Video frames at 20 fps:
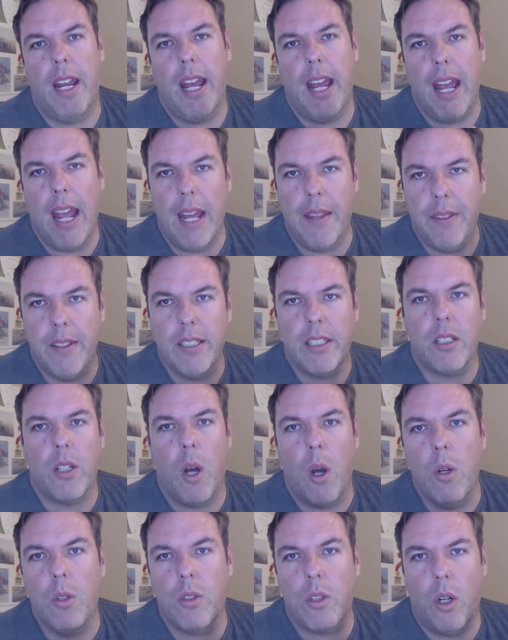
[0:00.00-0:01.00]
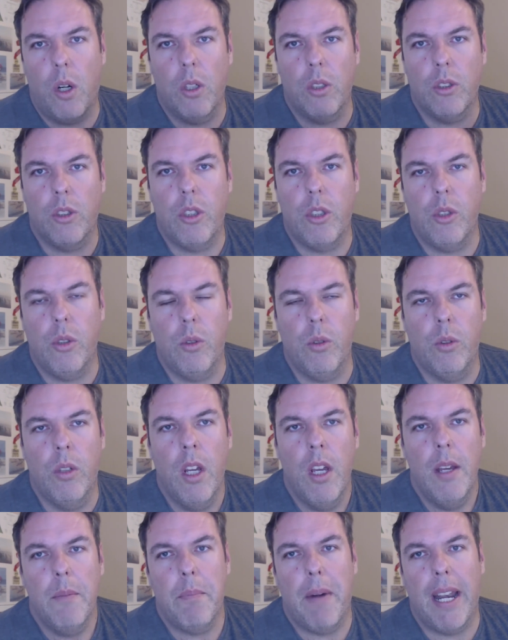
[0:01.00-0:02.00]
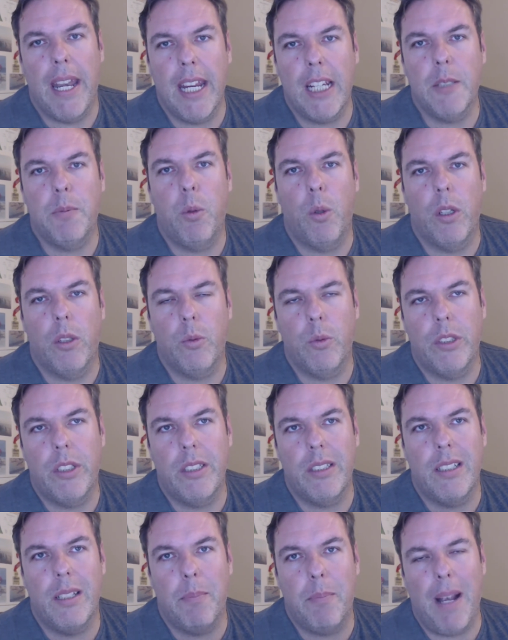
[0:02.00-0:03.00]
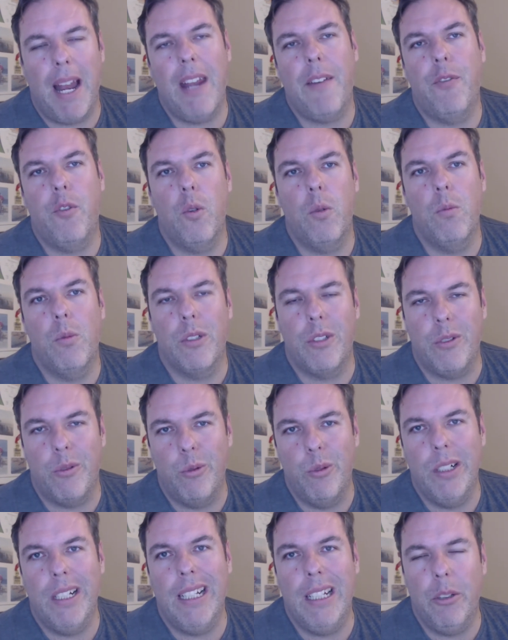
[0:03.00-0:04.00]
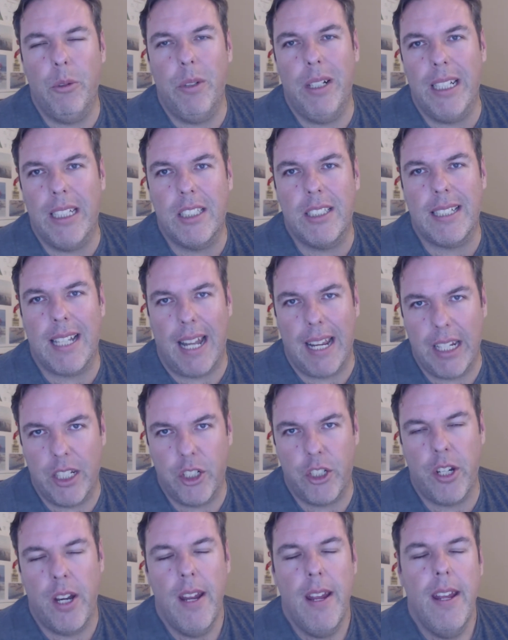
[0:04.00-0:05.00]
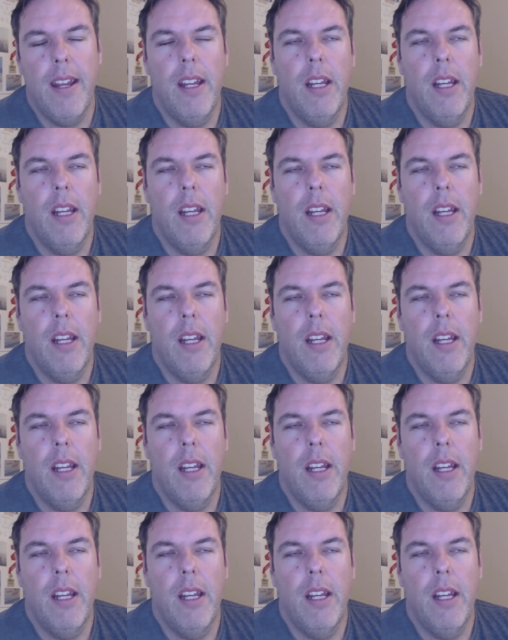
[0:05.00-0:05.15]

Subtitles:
and this goes on to my next point, which is the platform was really, really sluggish.